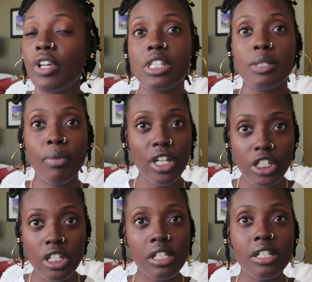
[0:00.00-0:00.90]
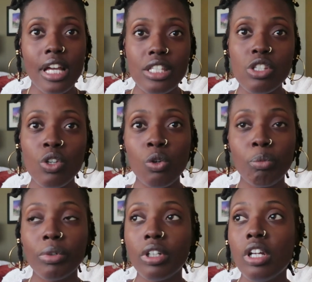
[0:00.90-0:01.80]
especially not
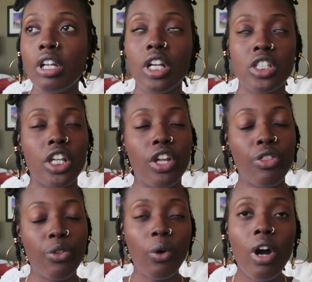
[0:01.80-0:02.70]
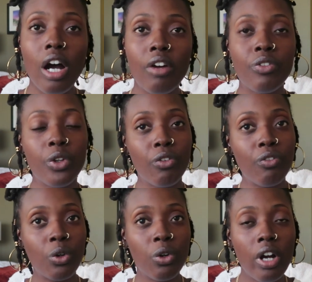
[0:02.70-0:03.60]
soap, because it can throw off your
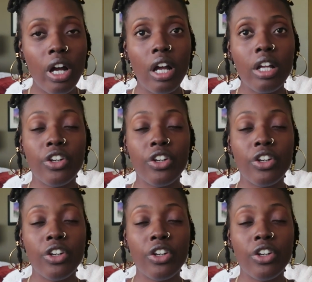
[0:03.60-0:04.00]
flora,